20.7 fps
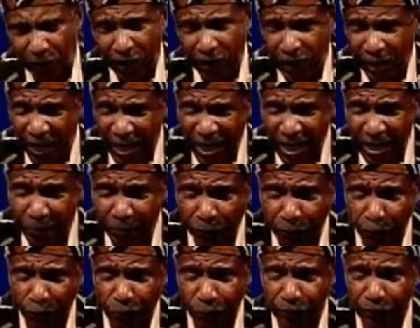the
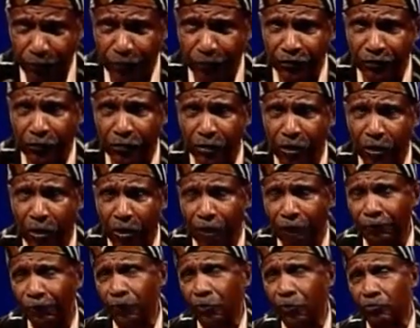laborers
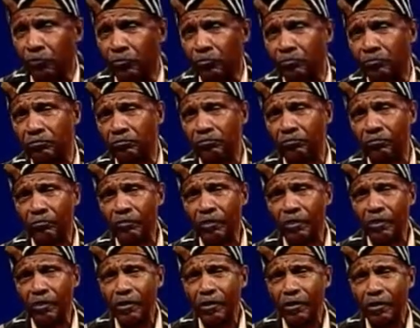a few."
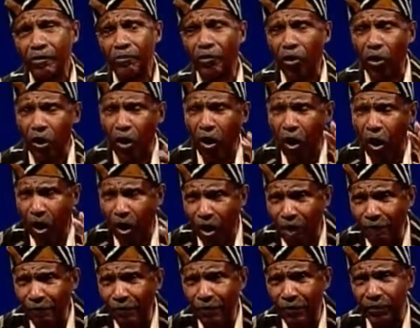The
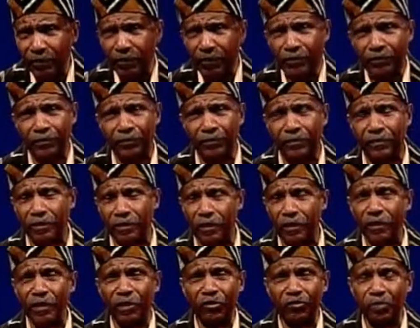harvest
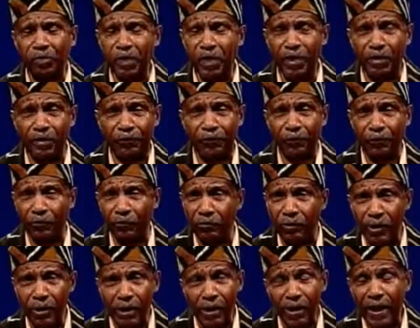is
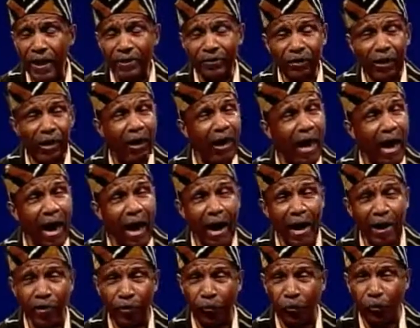plentiful. There's a
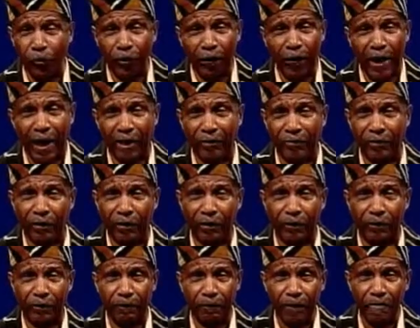lot of work out
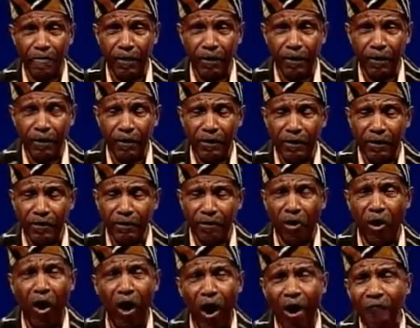there.
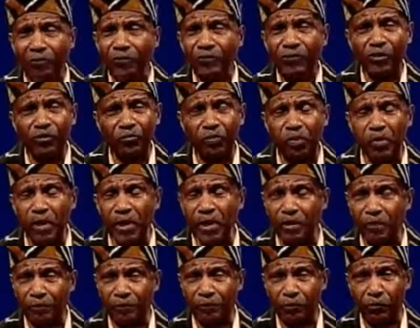The harvest is
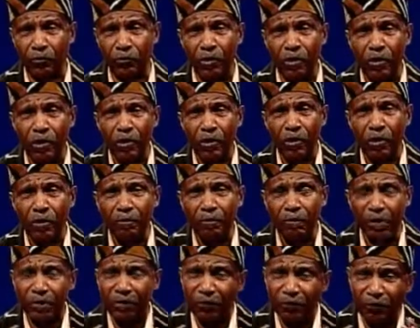plentiful,
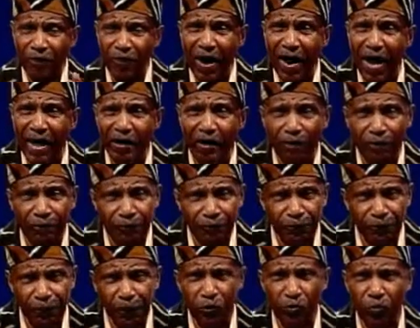but to find a
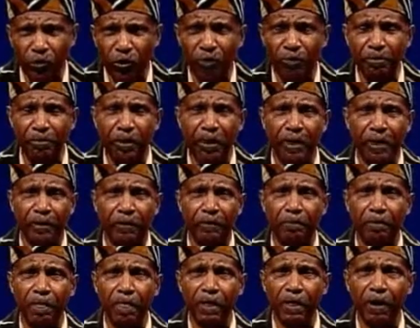few good men,
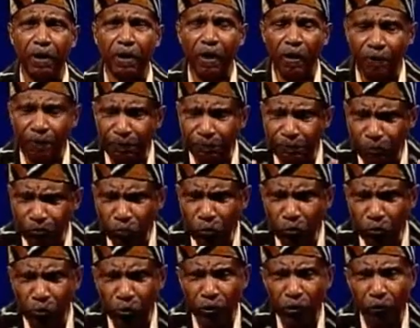a
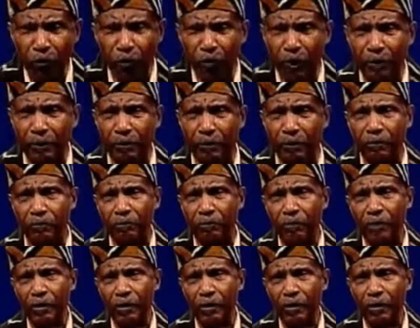few good women